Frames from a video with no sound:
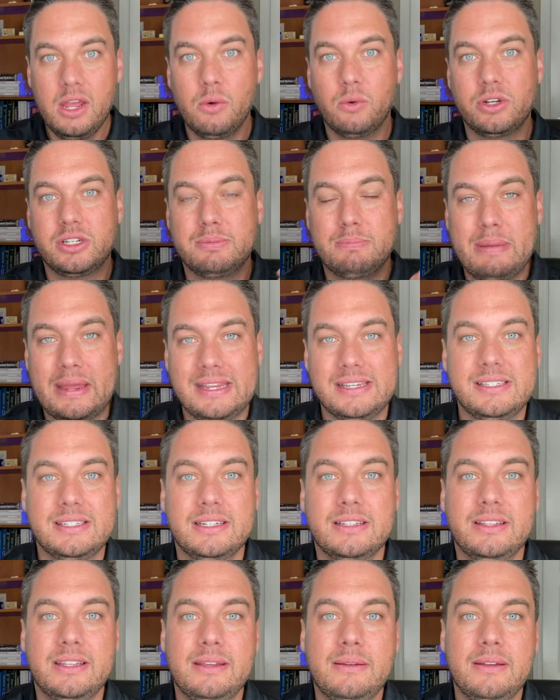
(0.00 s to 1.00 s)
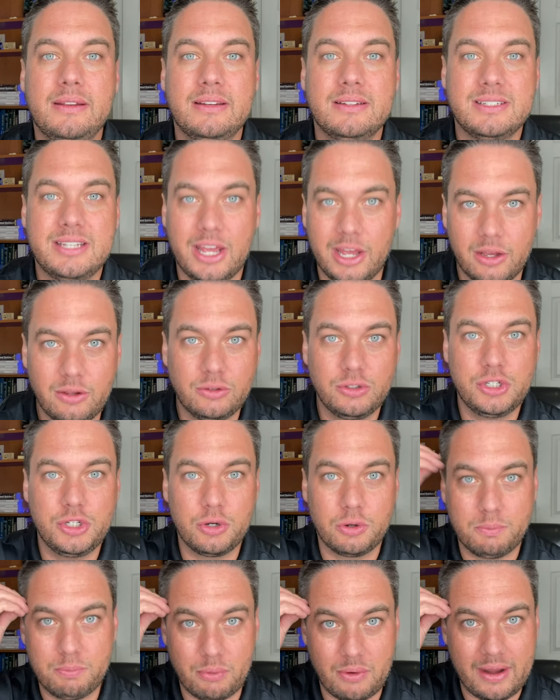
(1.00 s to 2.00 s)
which basically tells
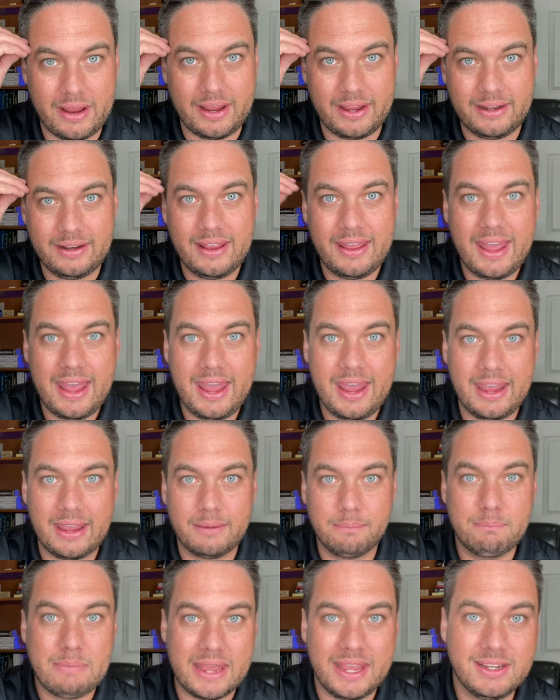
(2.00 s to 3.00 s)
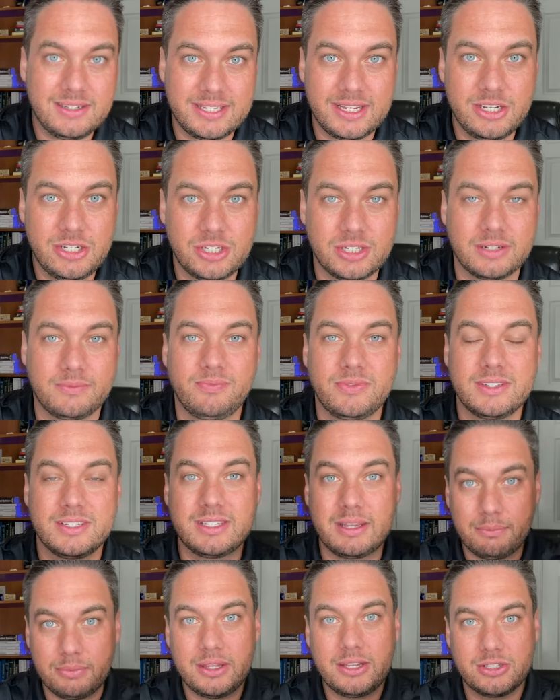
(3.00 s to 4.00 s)
your brain, hey, pay attention,
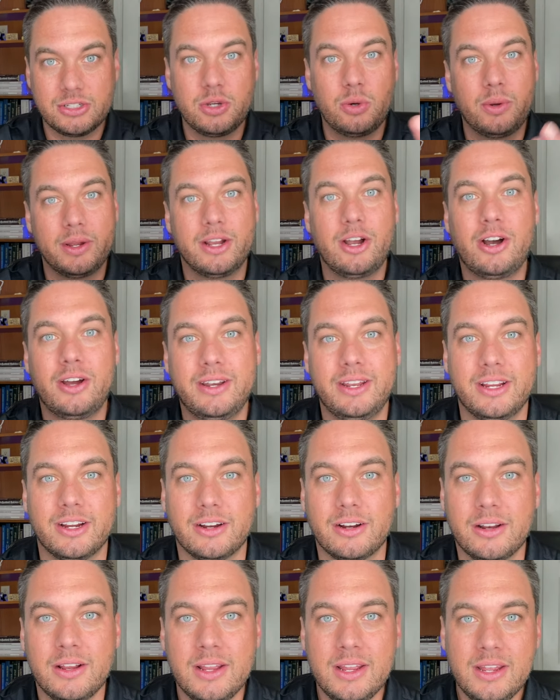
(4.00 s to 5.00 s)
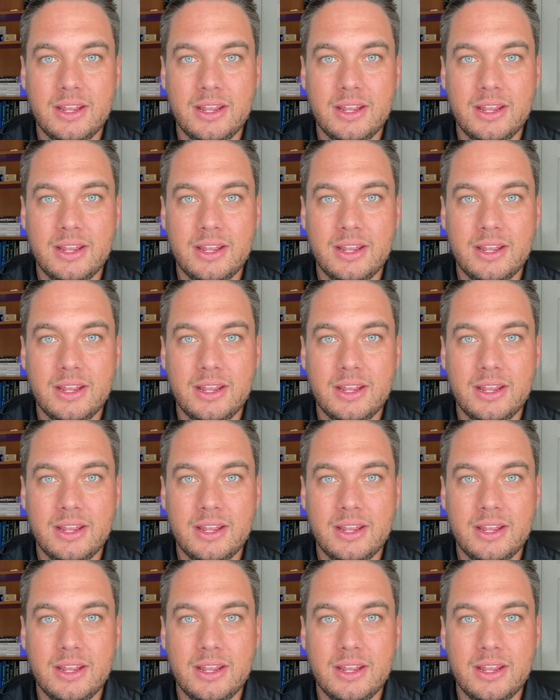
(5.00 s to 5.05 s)
something's going on here.